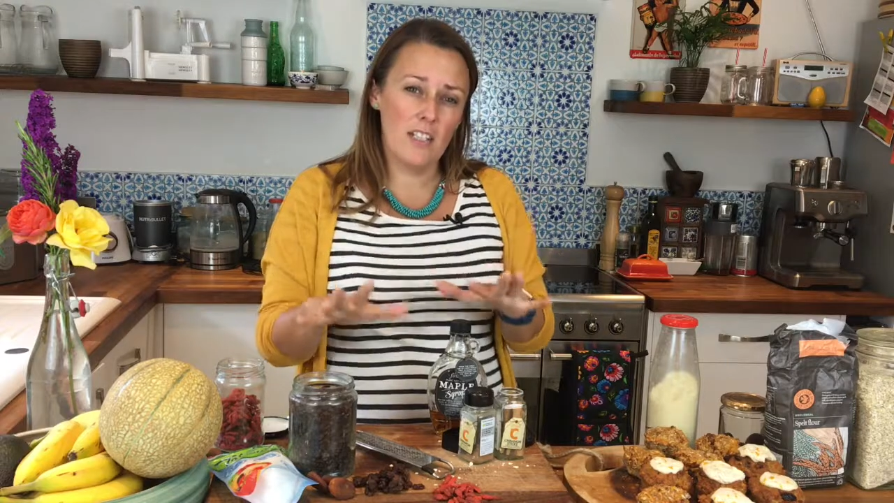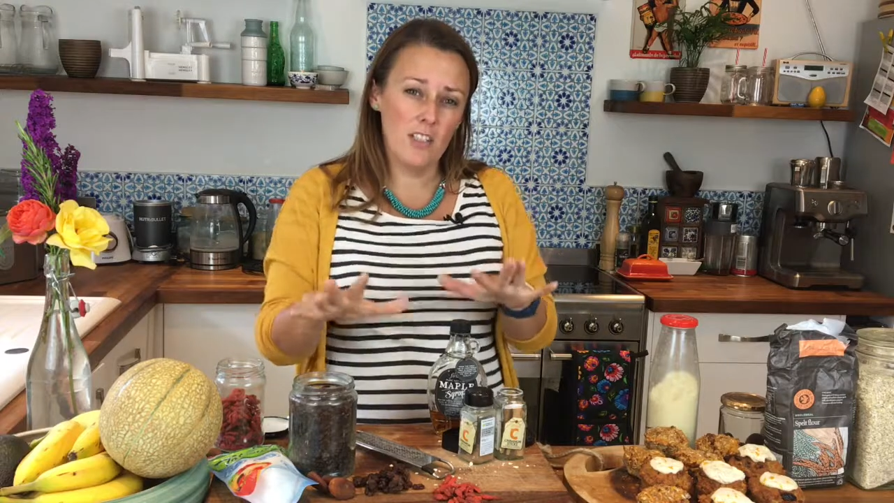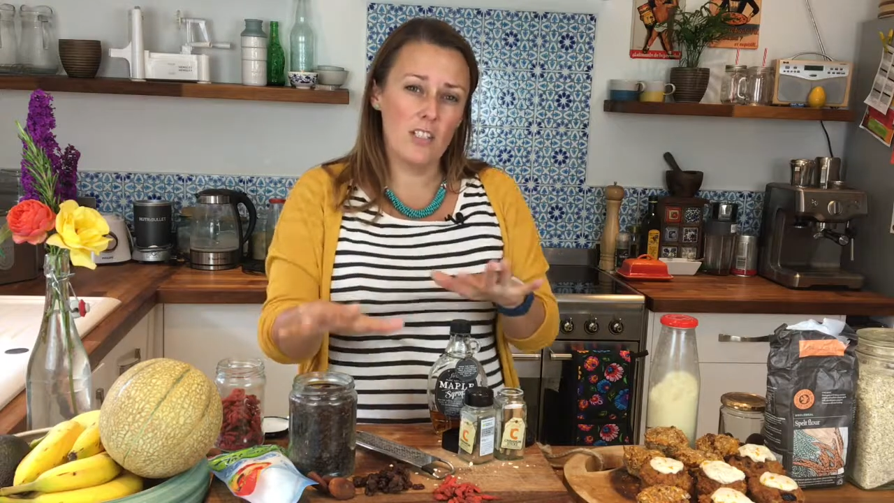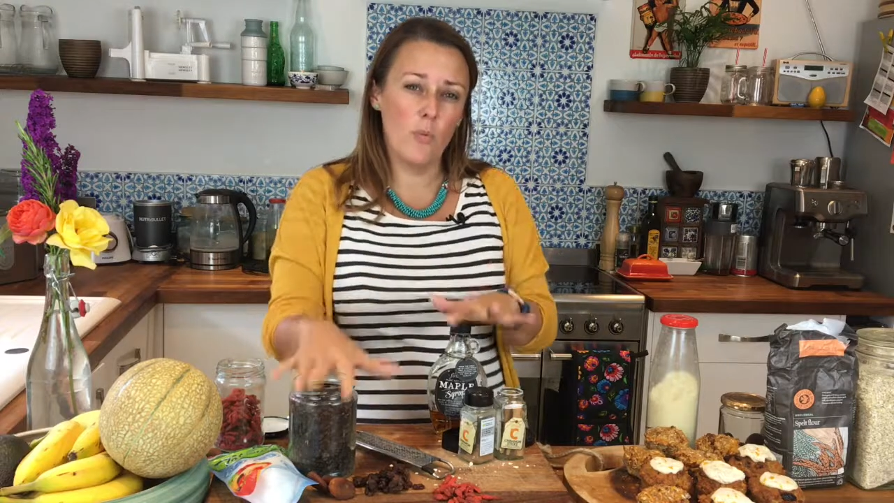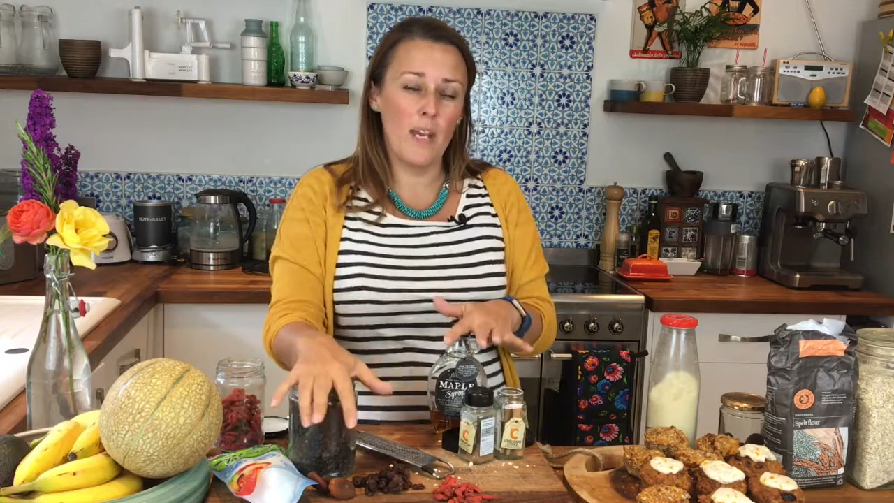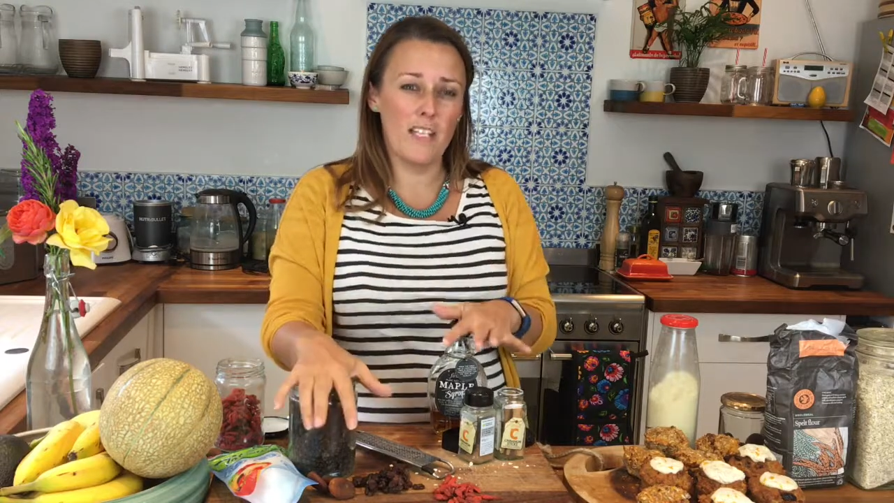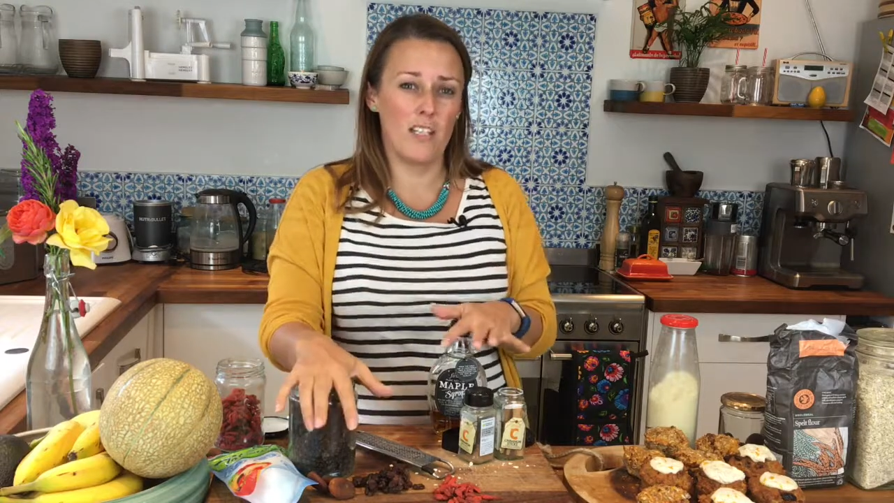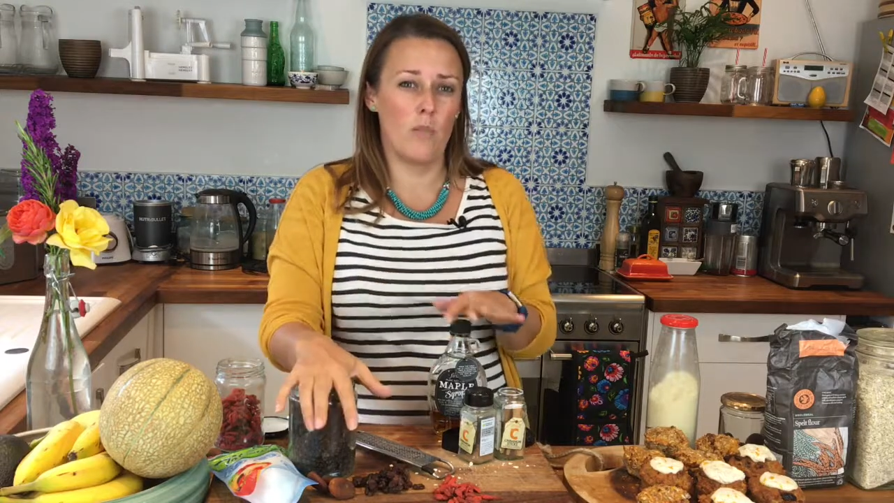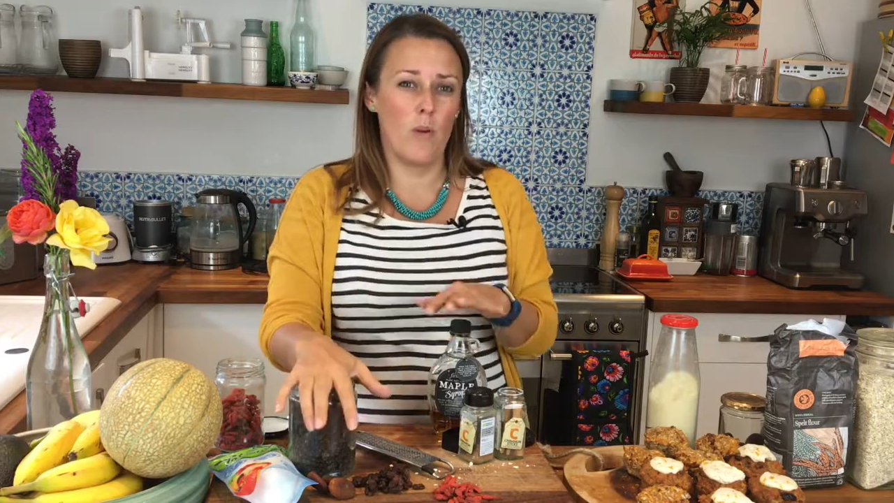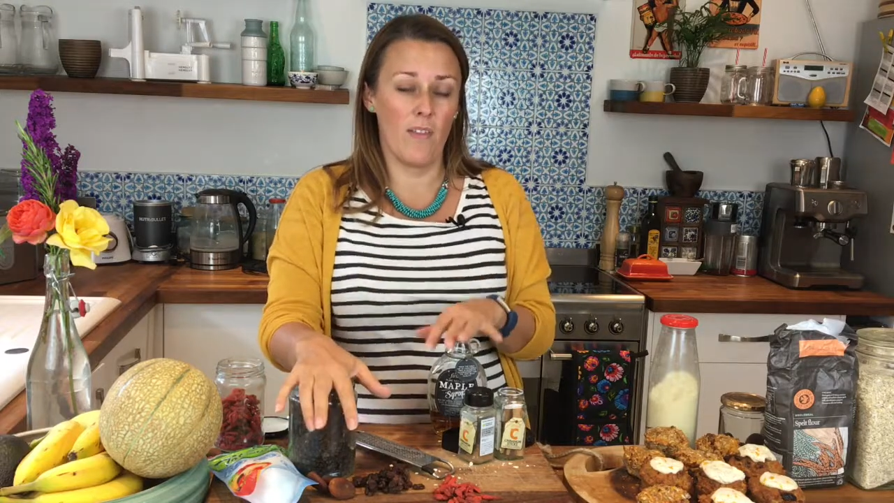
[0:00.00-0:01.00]
to
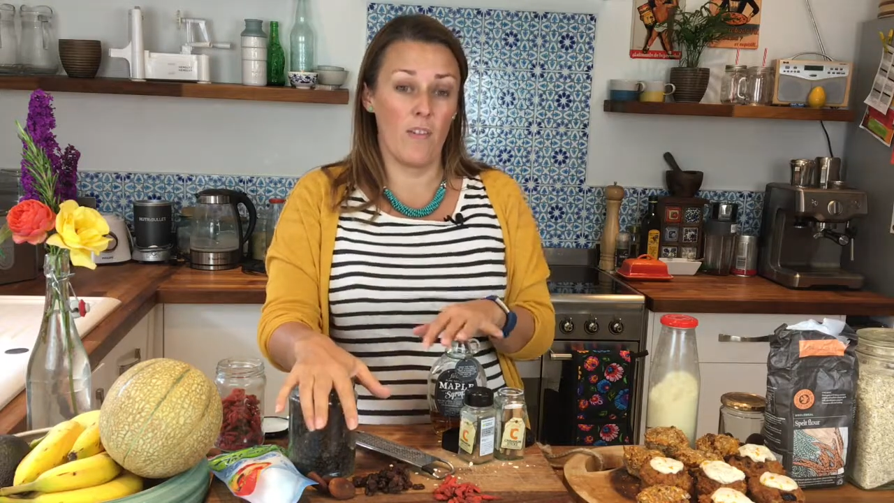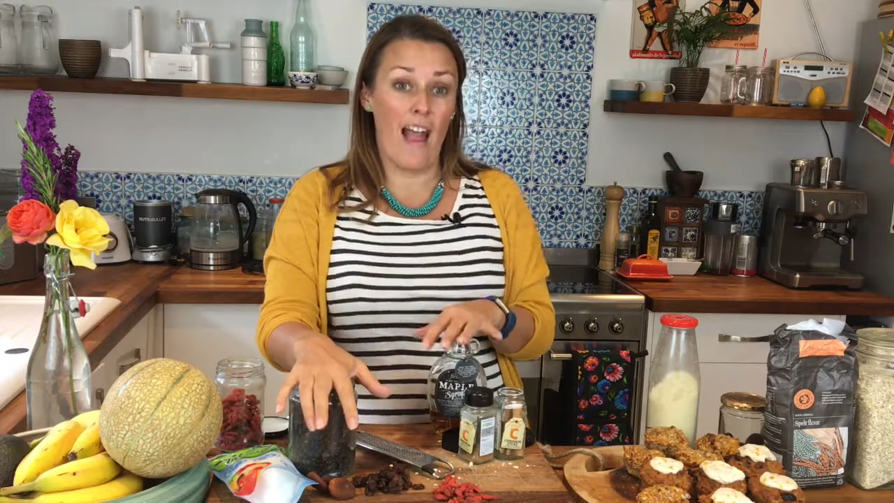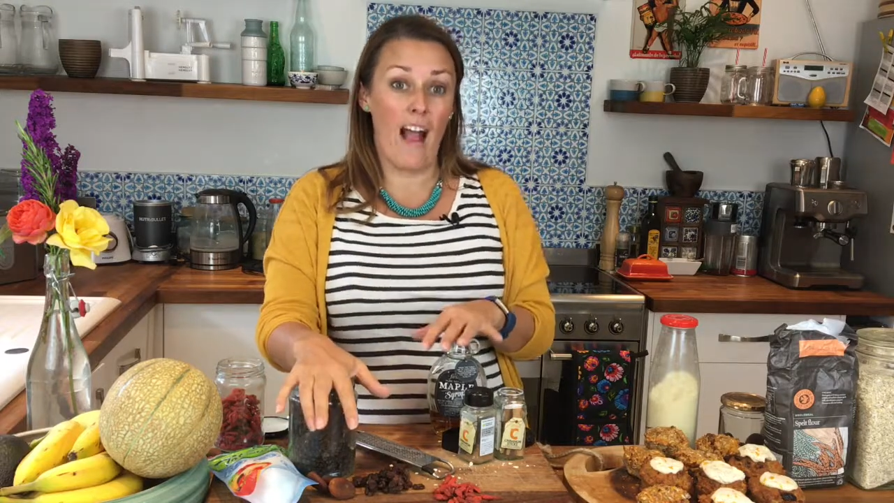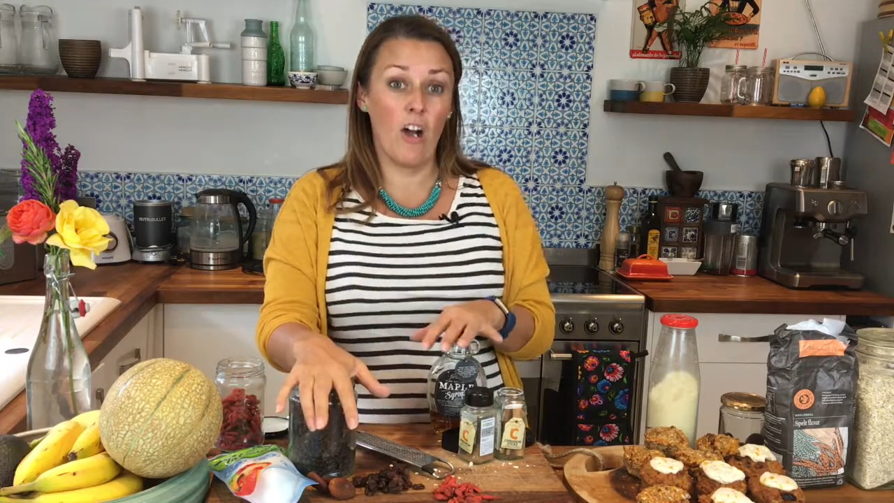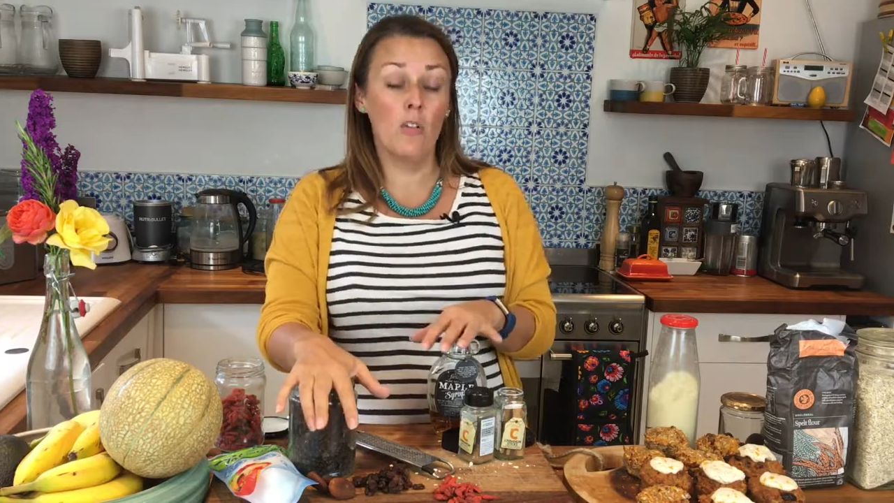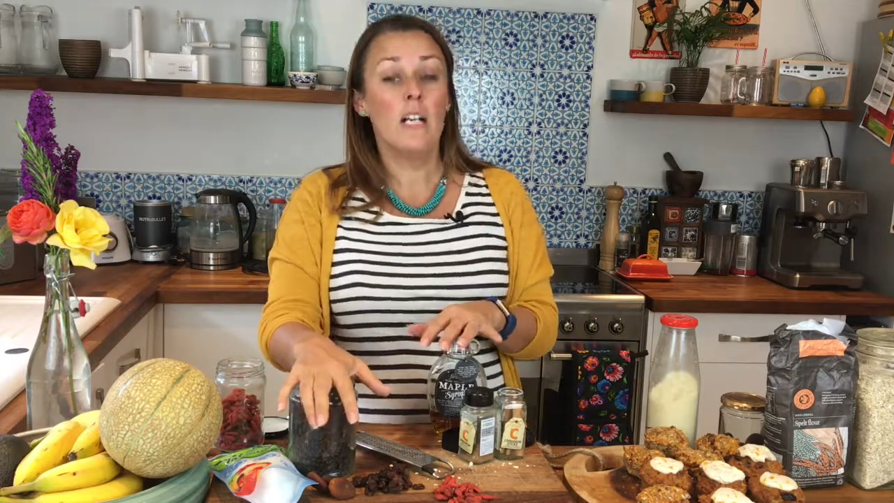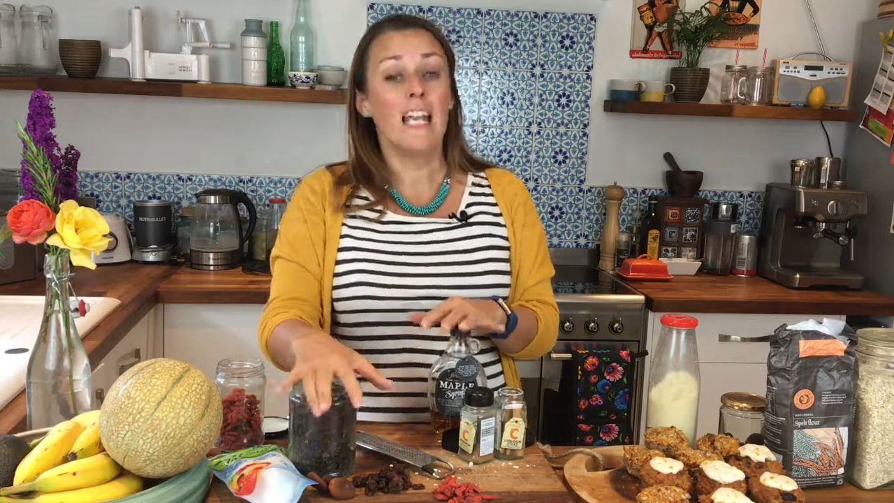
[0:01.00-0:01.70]
sweeten with now.